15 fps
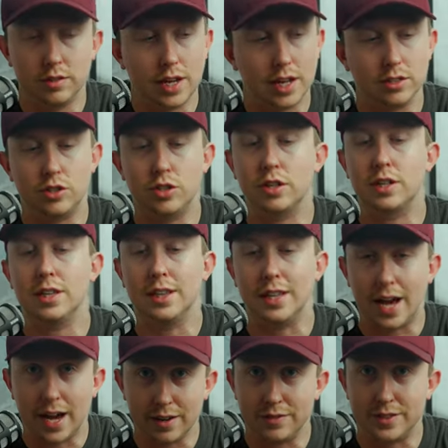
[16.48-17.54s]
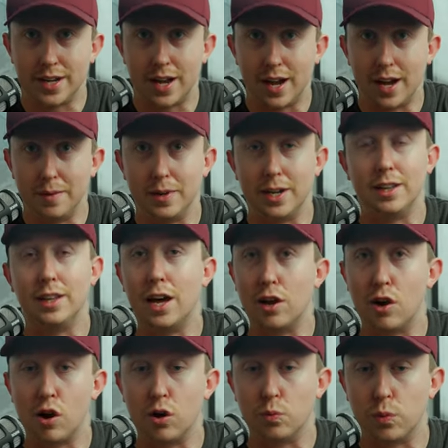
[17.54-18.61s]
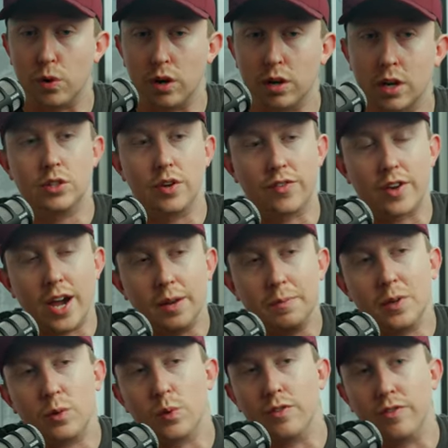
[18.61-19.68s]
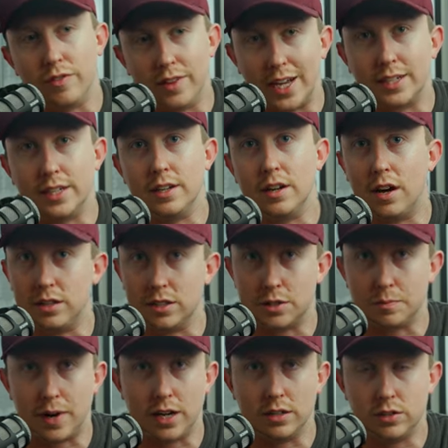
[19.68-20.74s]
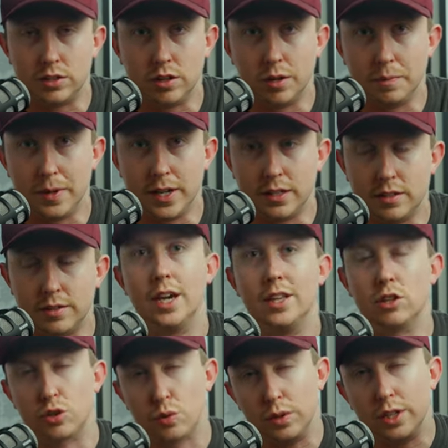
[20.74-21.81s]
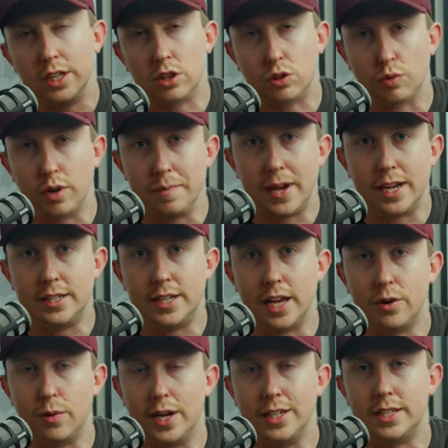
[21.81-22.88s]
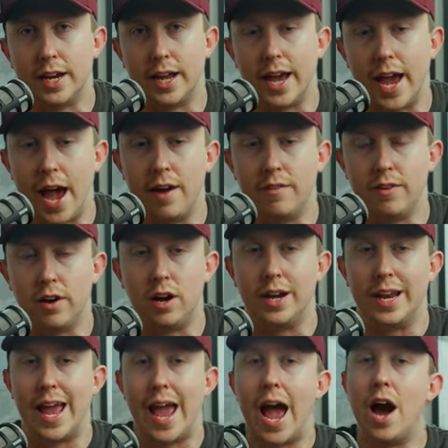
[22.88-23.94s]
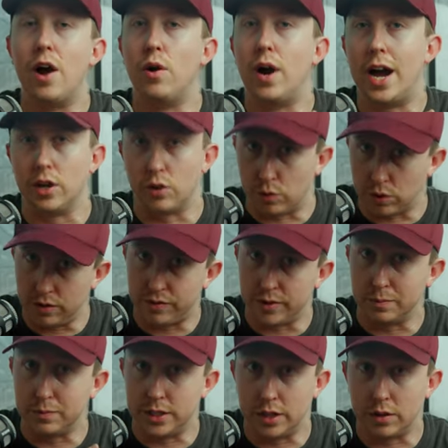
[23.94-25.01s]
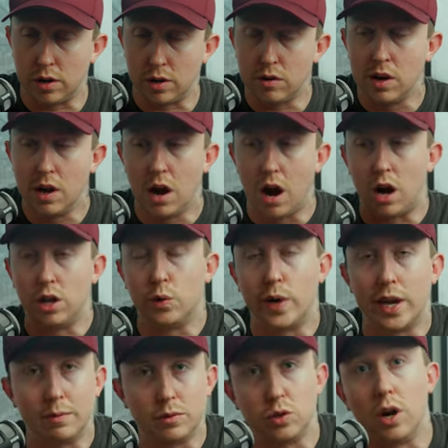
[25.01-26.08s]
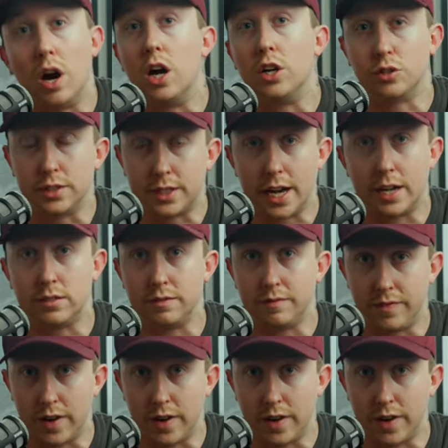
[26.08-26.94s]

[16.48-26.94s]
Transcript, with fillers: Now, this took a lot of time and a lot of hard work, so I've kind of been reflecting on this milestone a bit. And there's really three main takeaways that I have on how I grew from zero all the way up to 100,000